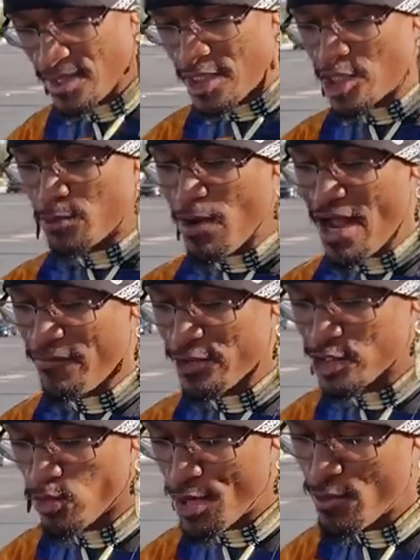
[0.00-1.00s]
This is
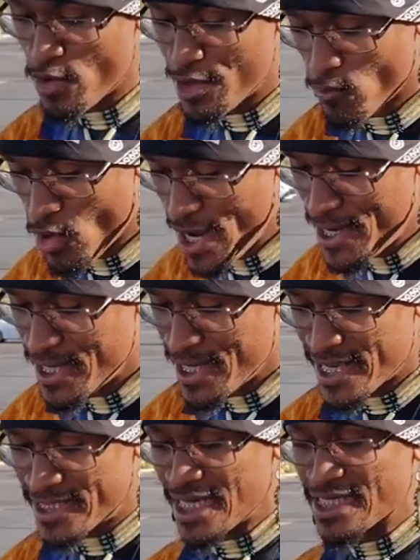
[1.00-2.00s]
Proverbs 21 and 1.
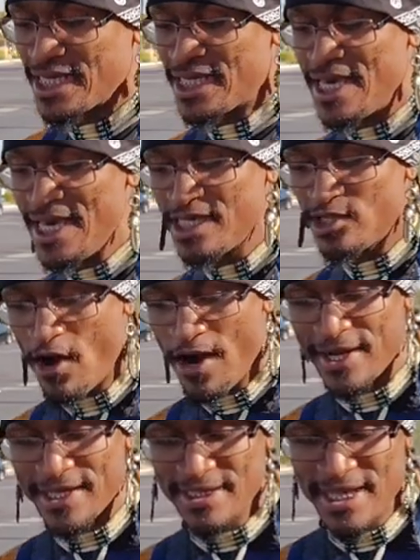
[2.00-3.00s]
It says, The king's
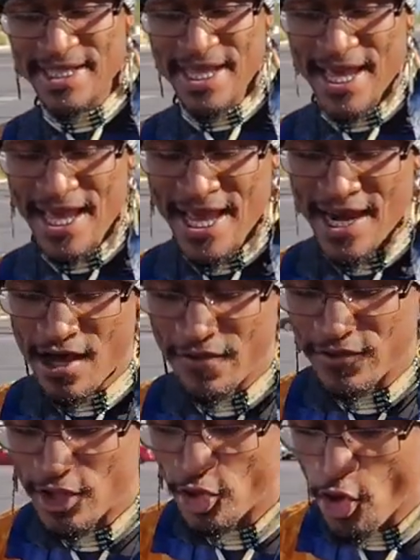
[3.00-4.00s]
heart is in the hand
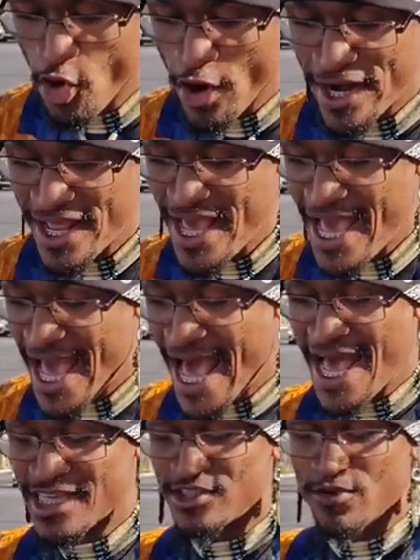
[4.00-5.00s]
of the Lord,
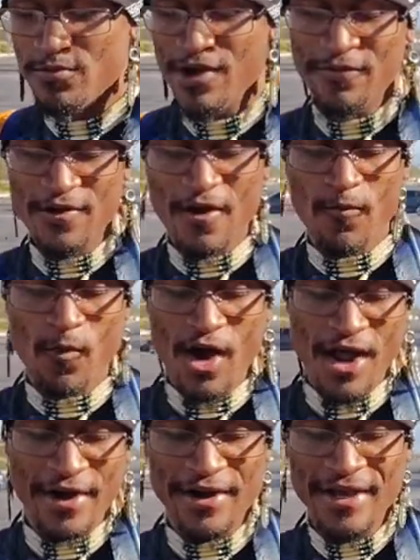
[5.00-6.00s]
as the river of
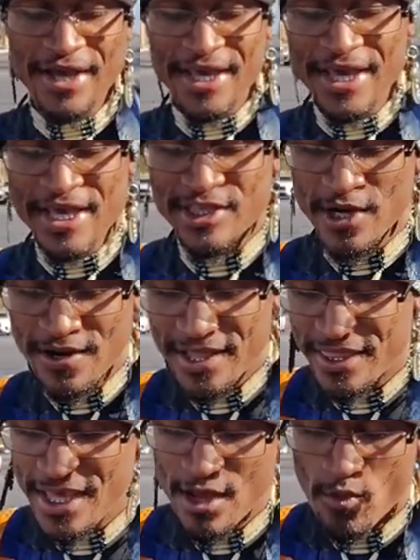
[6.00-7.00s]
water, he
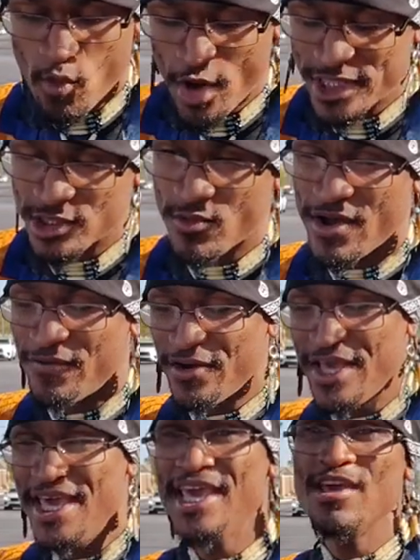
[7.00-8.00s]
turneth it
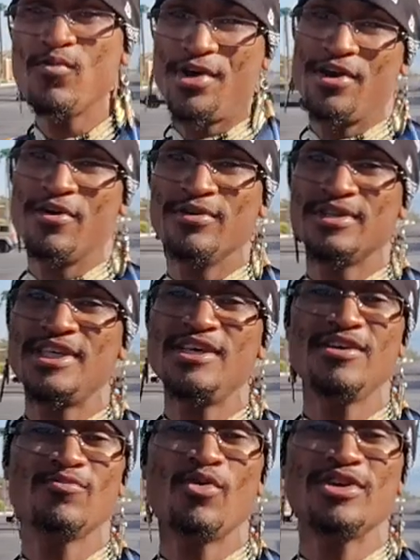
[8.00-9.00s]
whatsoever he will. See,
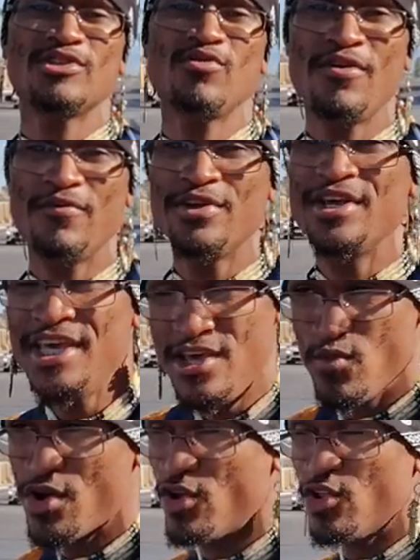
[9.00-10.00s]
whatsoever
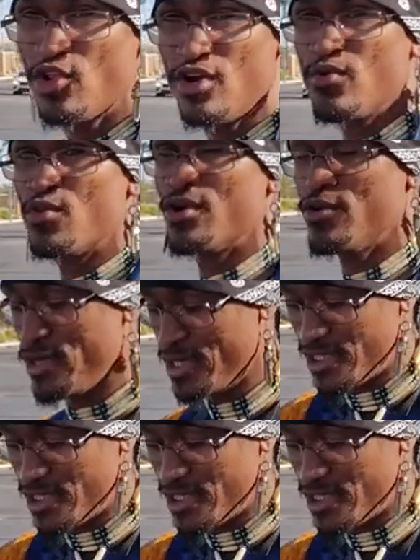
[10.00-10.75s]
he will, the Lord will.